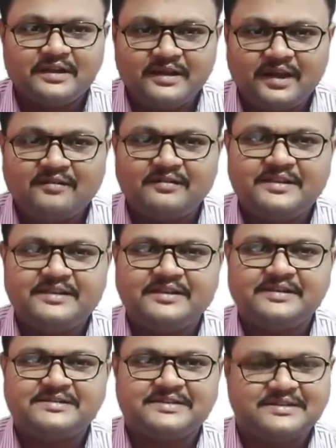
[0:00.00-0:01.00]
Now
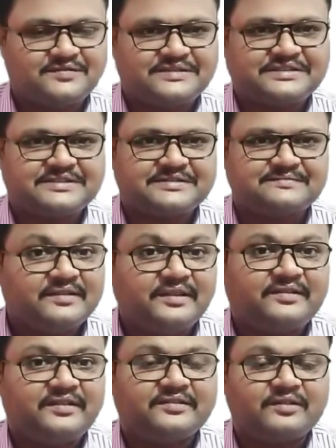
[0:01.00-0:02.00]
here is the twist.
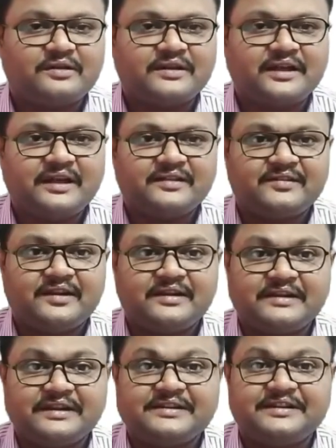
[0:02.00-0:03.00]
This is called as
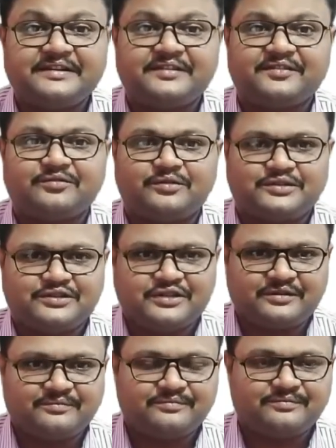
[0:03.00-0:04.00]
detritus food
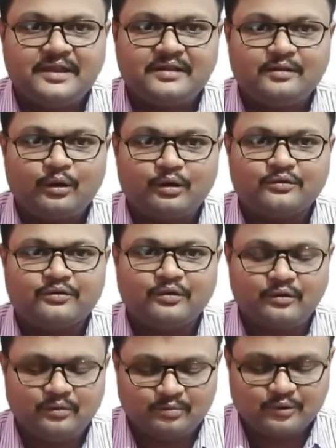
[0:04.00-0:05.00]
chain. Here
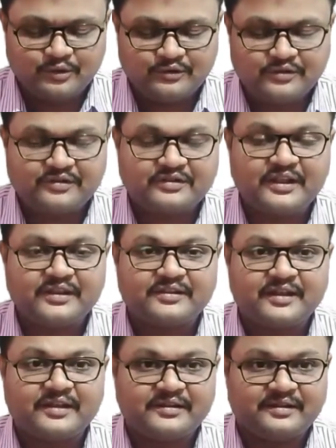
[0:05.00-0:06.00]
also producers are
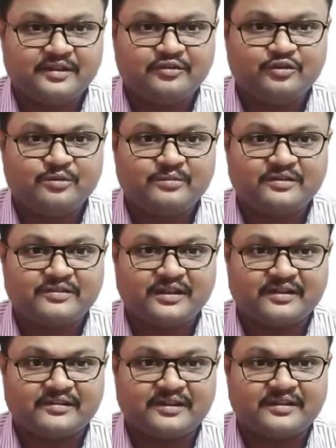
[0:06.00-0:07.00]
there, consumers
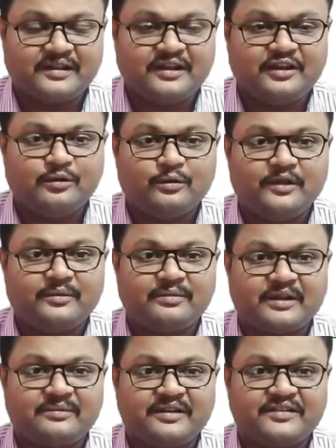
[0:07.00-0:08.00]
are there, including
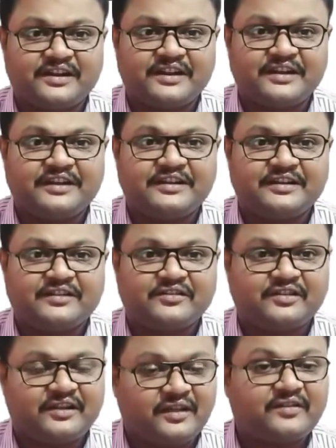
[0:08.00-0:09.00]
primary, secondary,
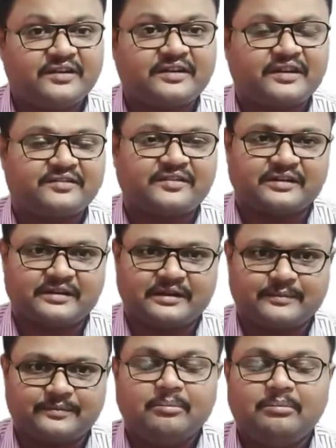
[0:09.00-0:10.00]
tertiary, etc.,
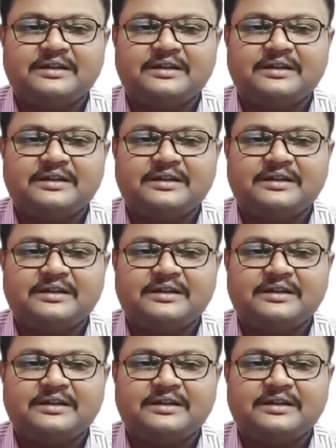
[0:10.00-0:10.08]
etc.